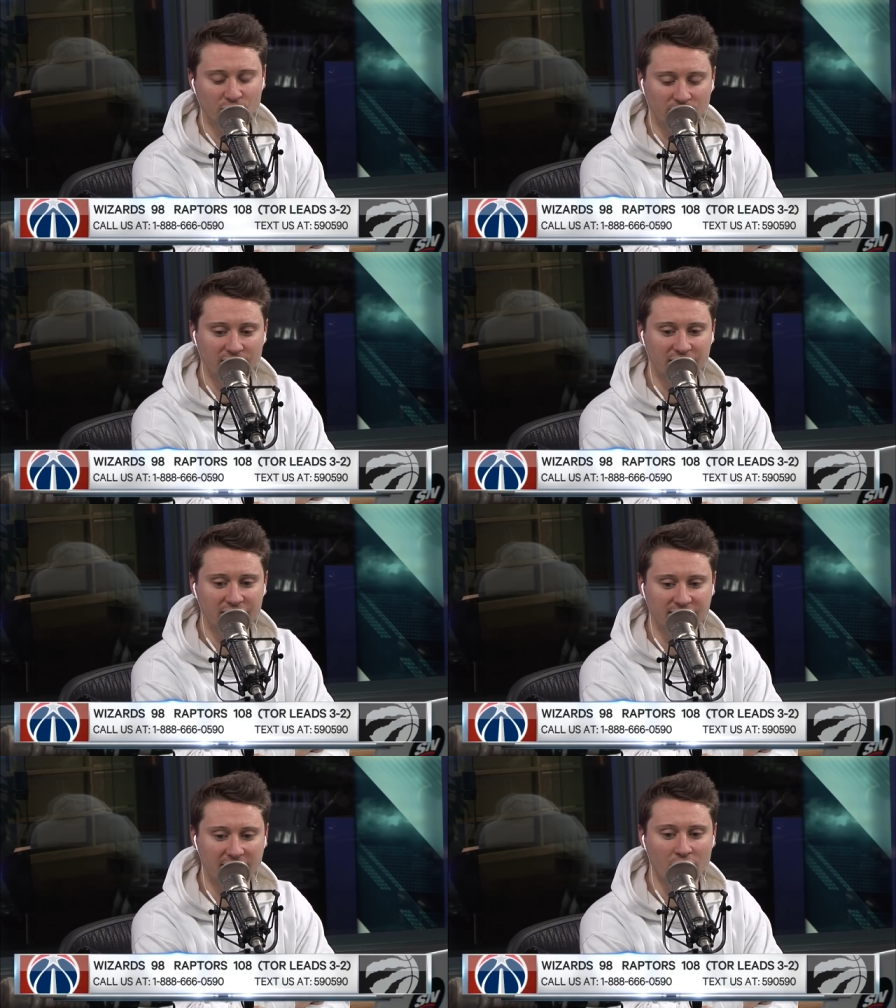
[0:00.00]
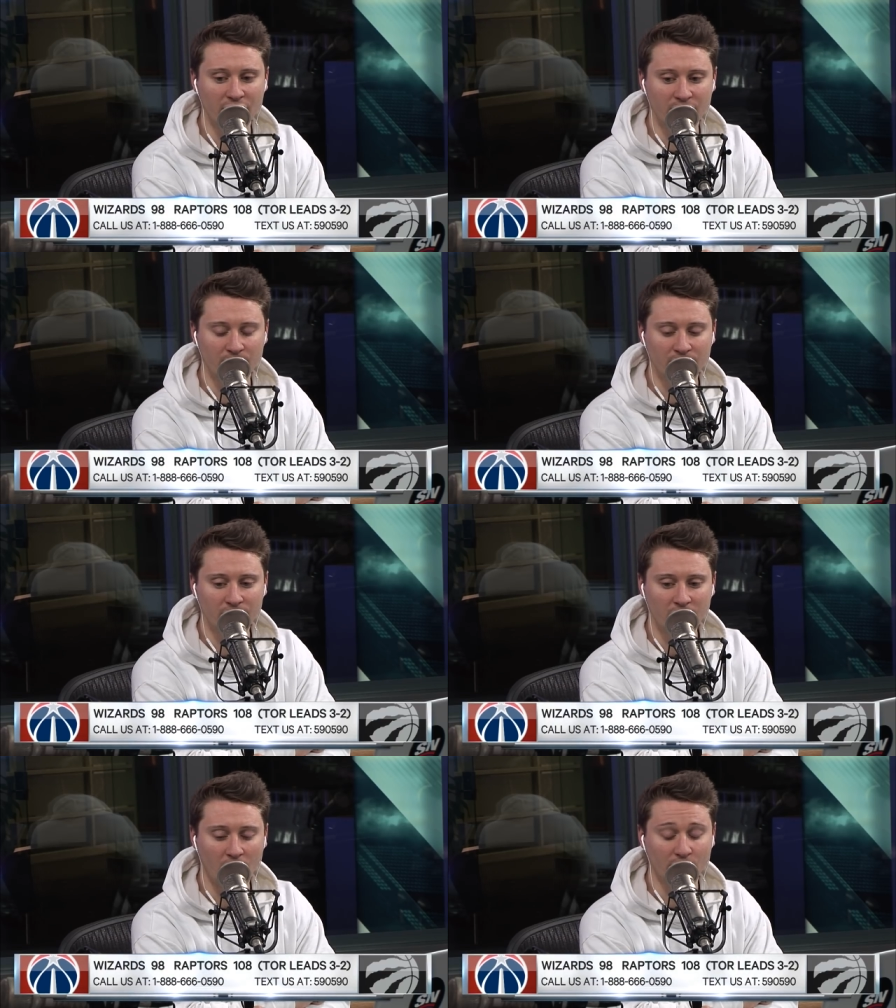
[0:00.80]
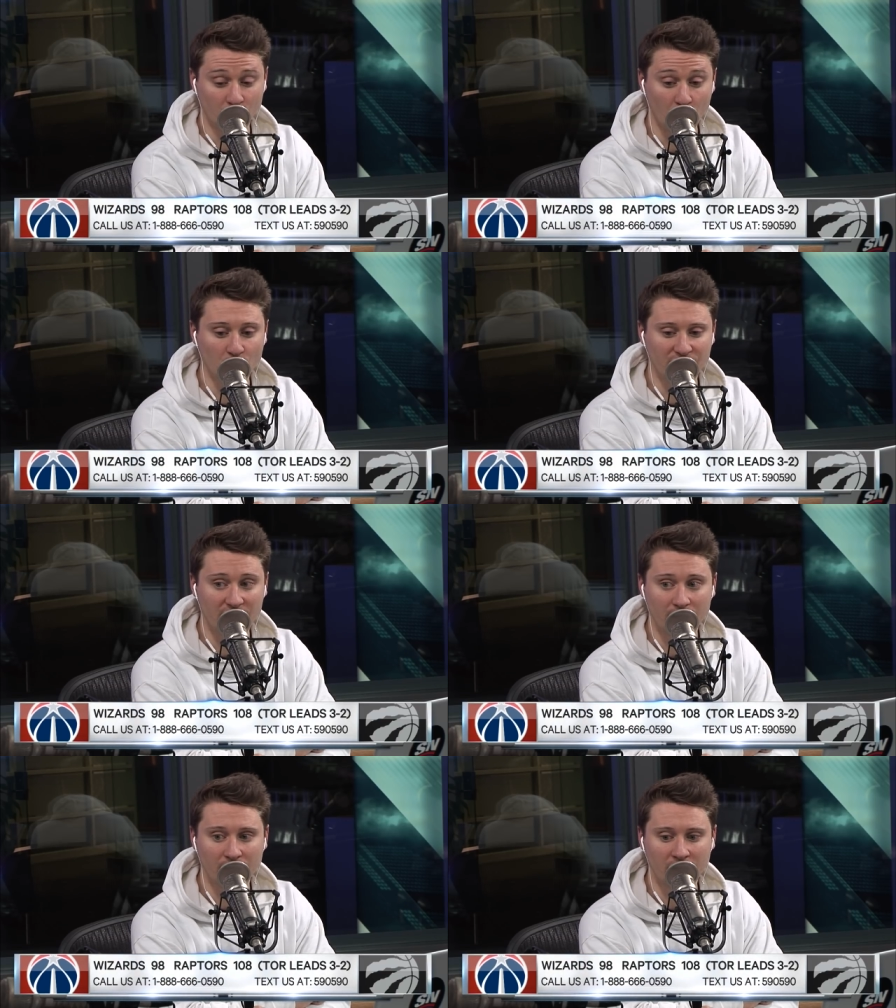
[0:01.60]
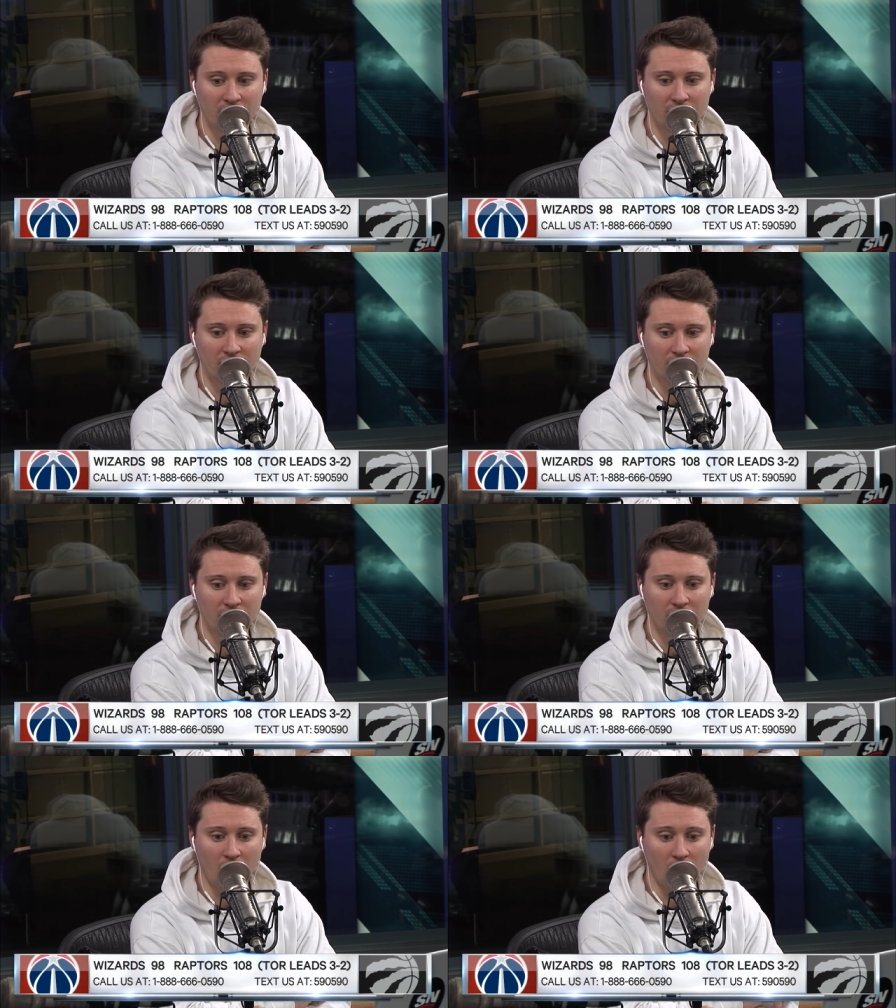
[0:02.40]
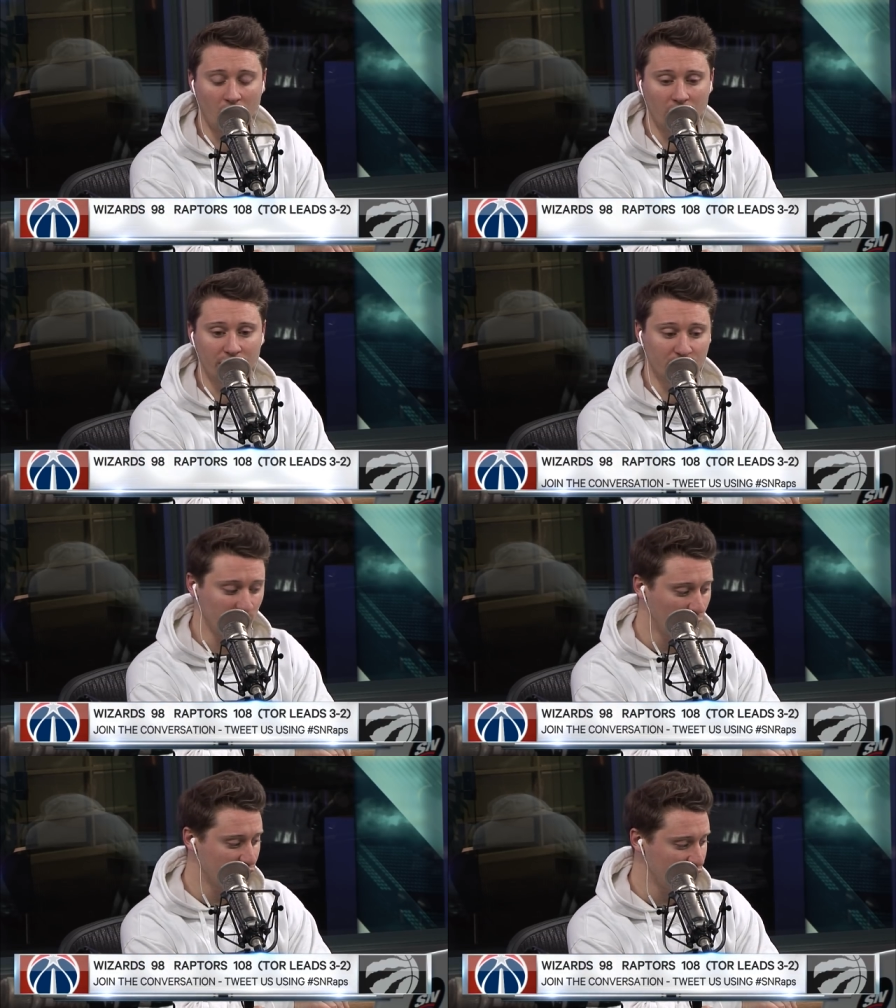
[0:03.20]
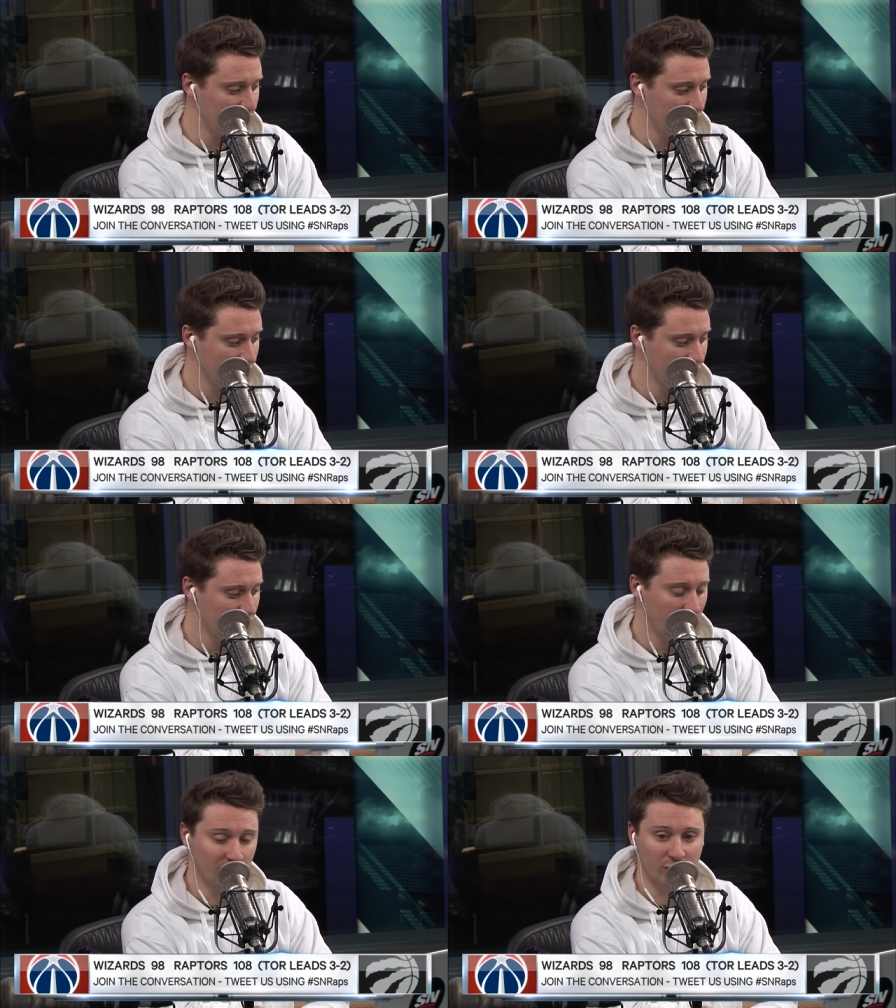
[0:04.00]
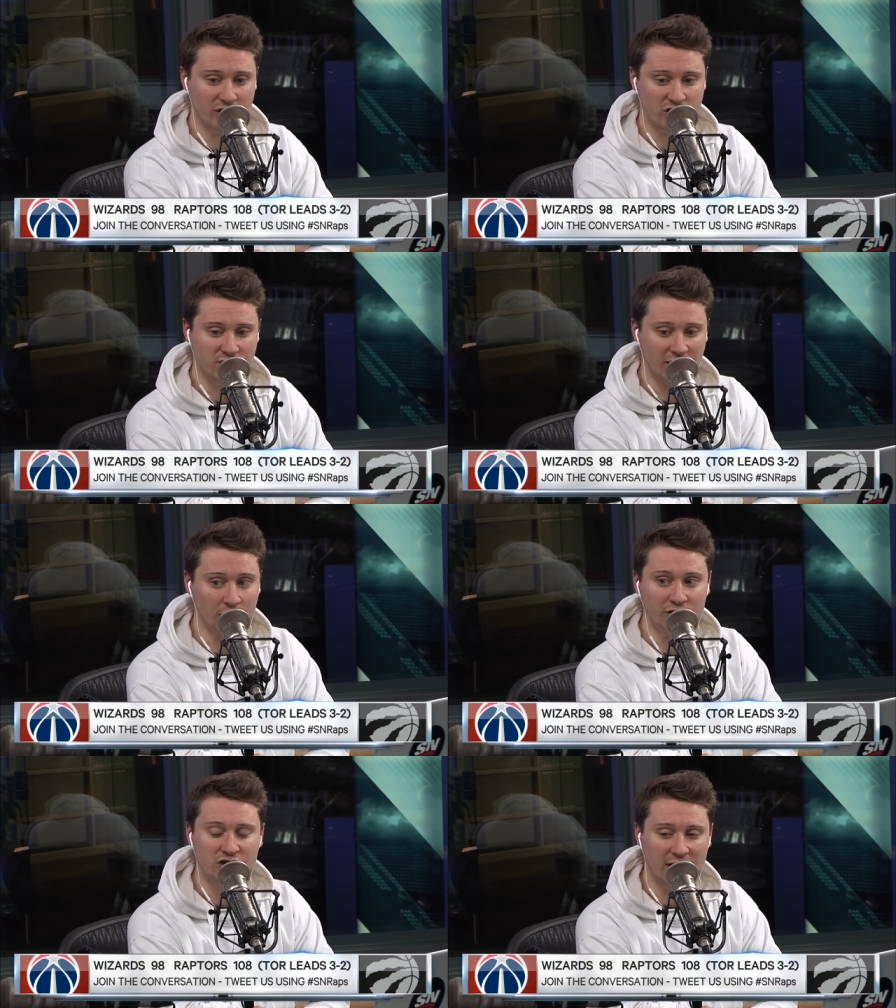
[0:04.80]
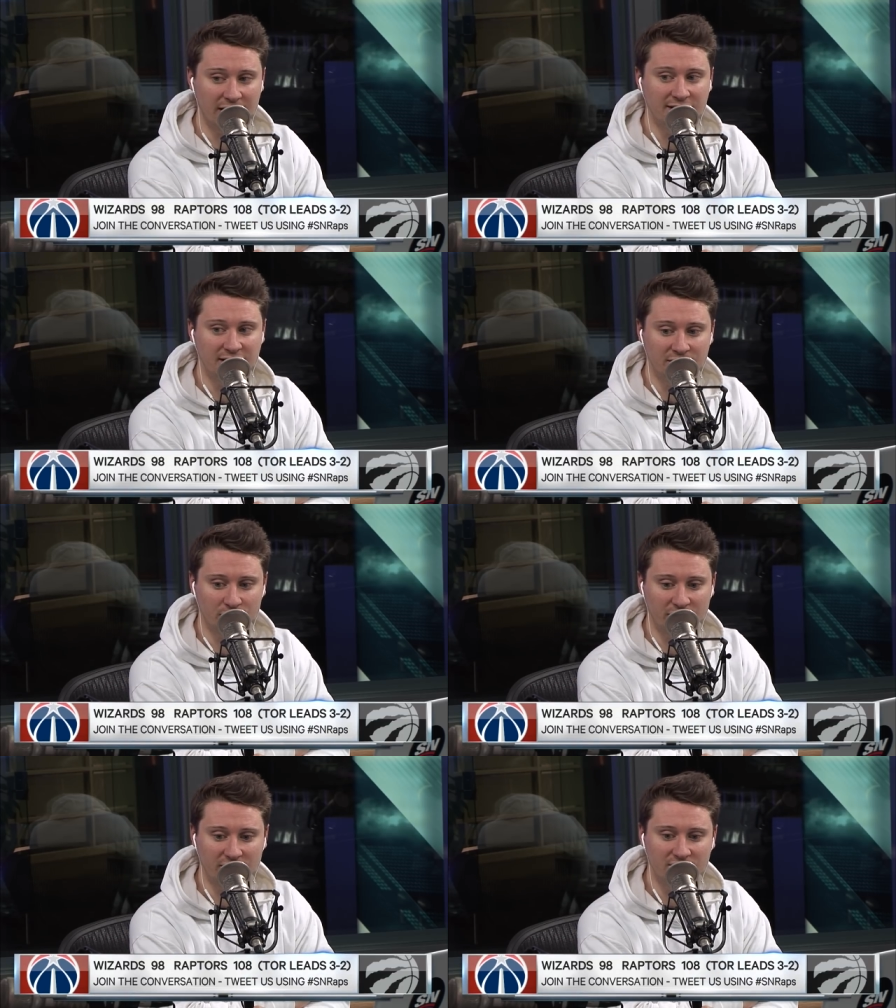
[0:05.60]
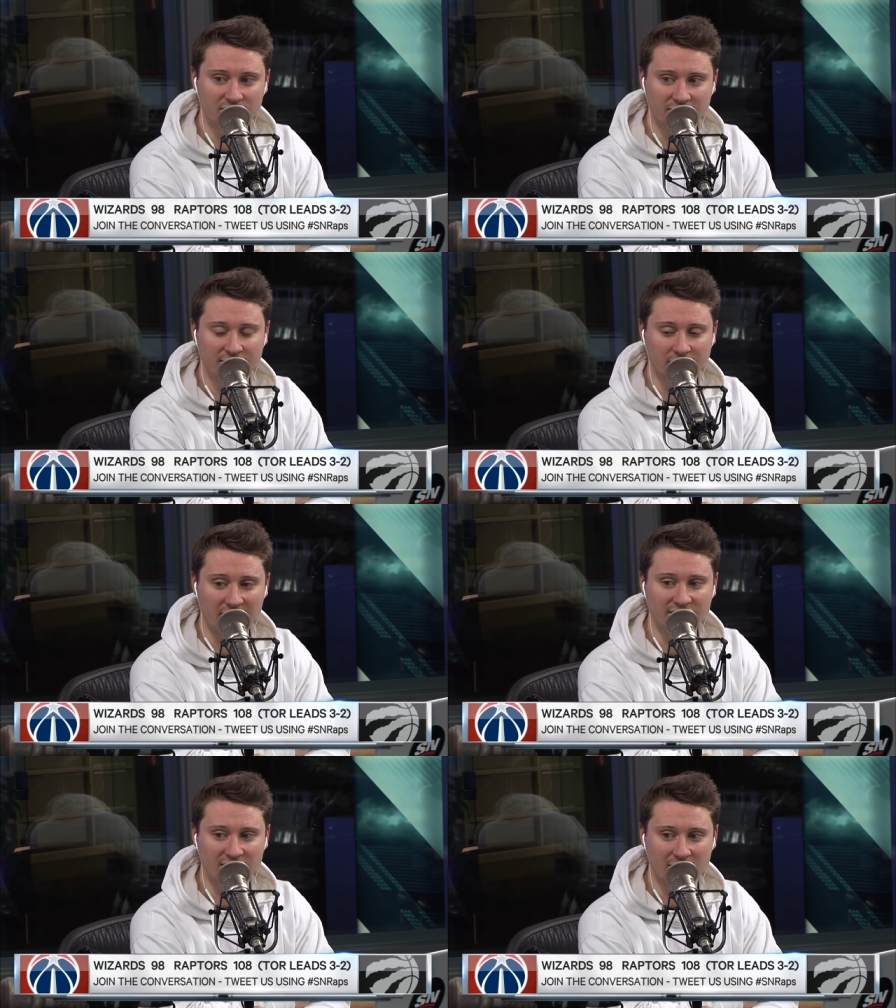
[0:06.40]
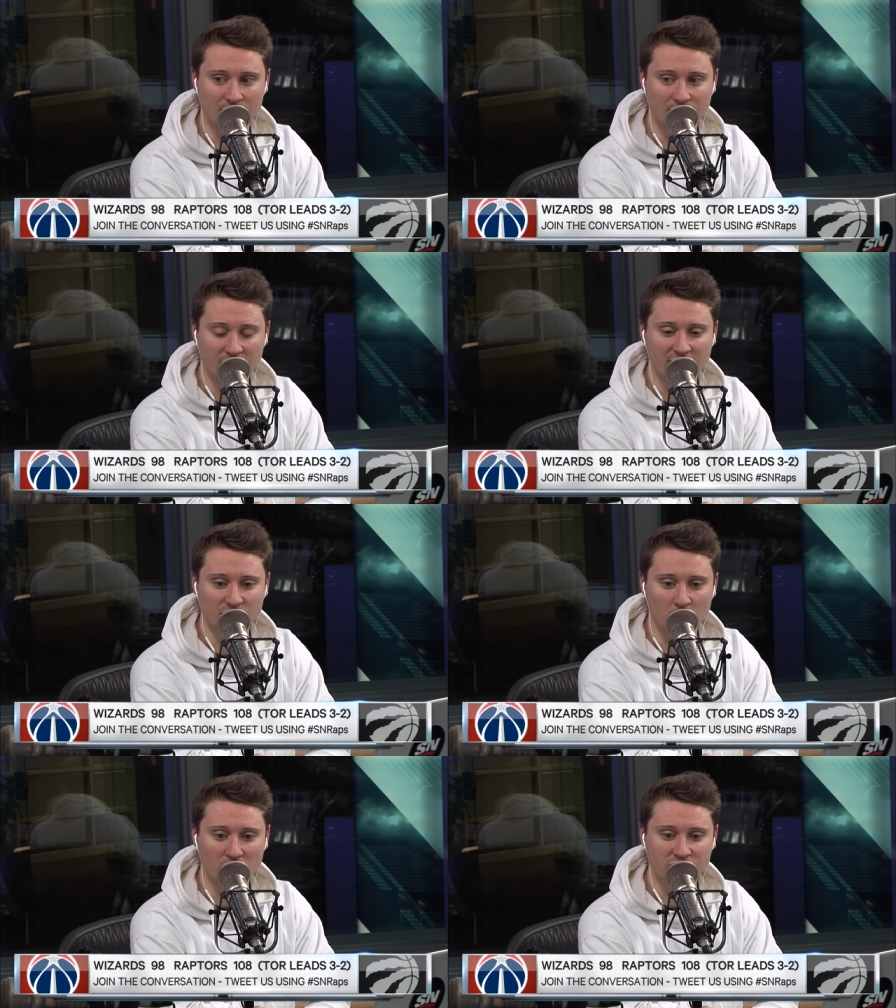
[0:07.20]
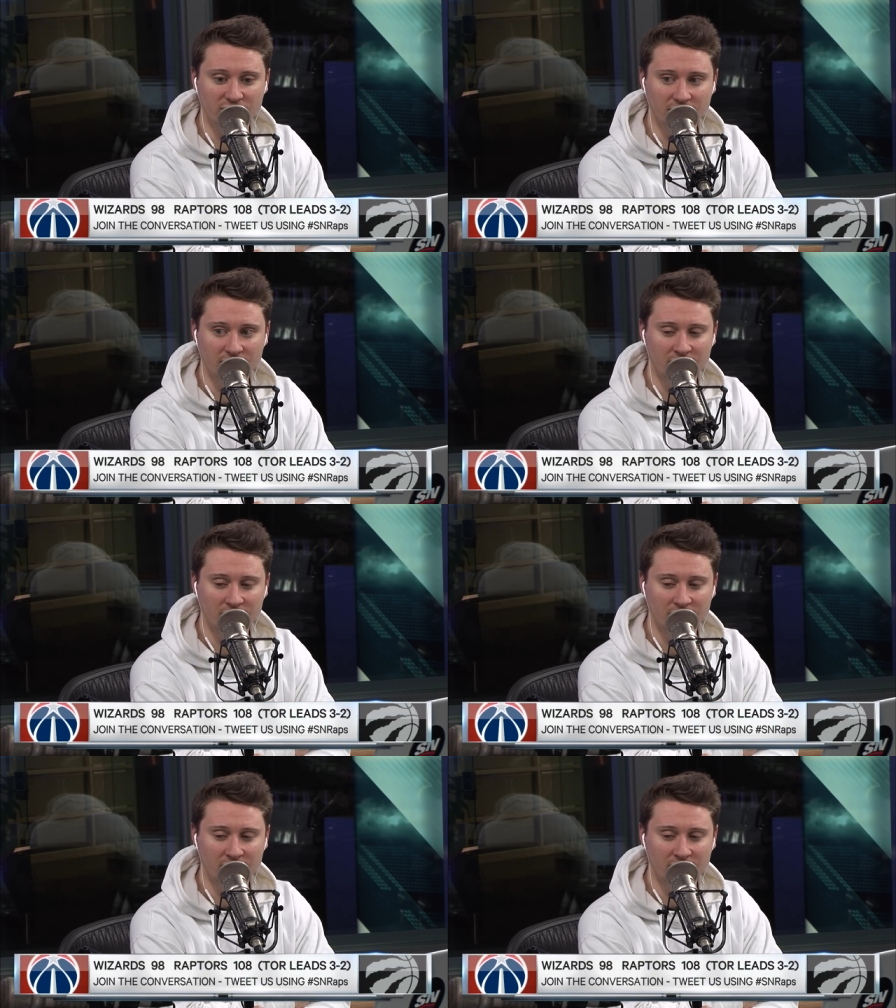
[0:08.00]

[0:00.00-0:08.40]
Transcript: really need to take on them on the road with them are three point shooting, of which they only shot 18 threes in the last game against Washington,